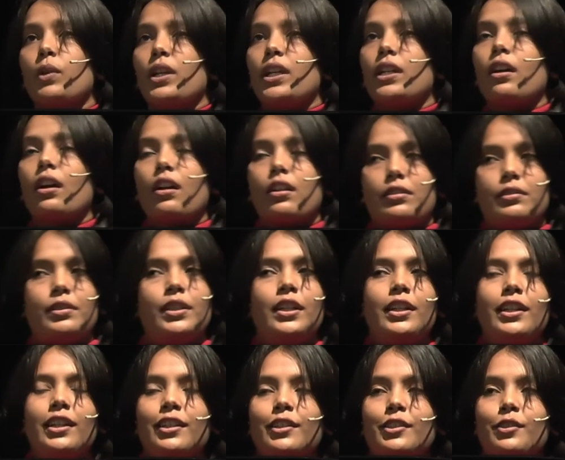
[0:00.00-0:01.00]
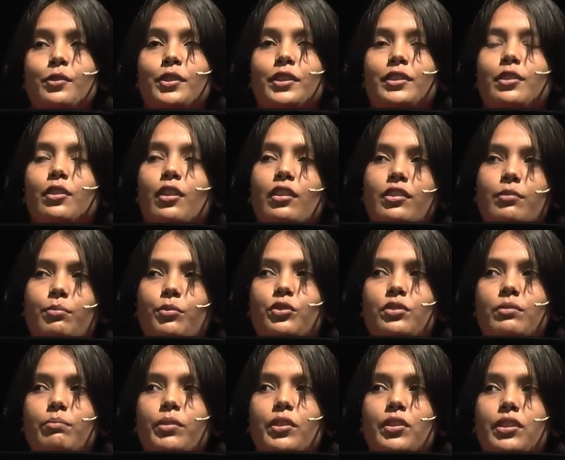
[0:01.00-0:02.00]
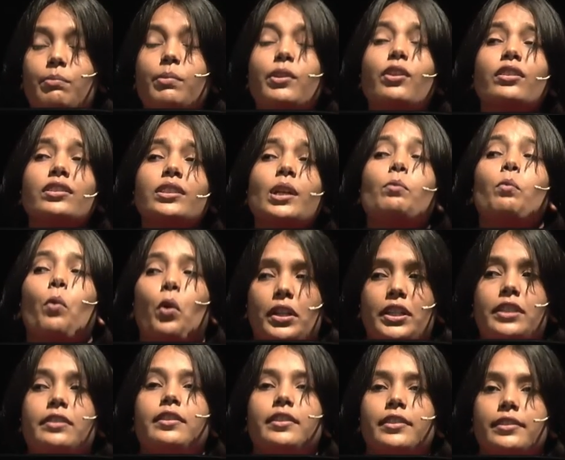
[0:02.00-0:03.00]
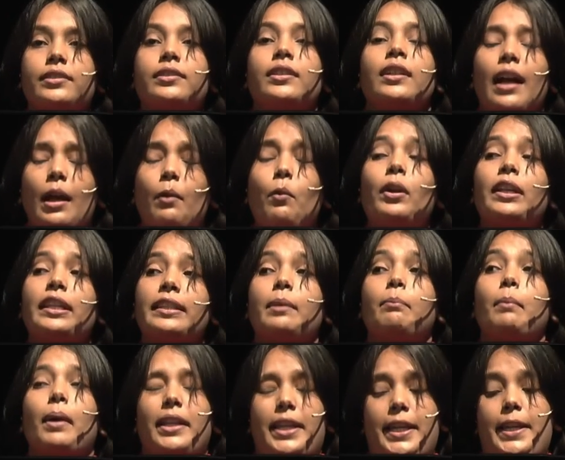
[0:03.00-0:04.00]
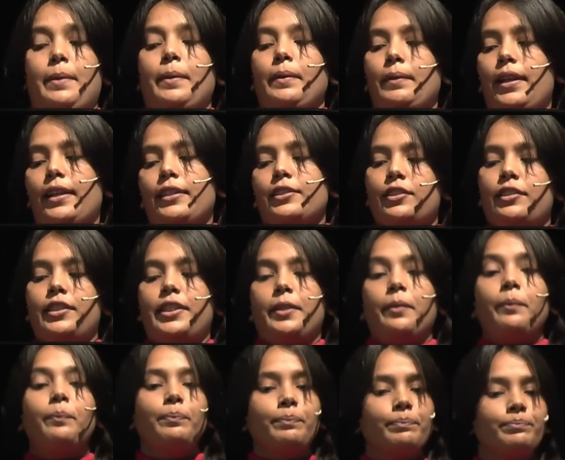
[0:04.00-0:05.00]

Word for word: very hard during the contribution period because I wanted this. I wanted the money, actually.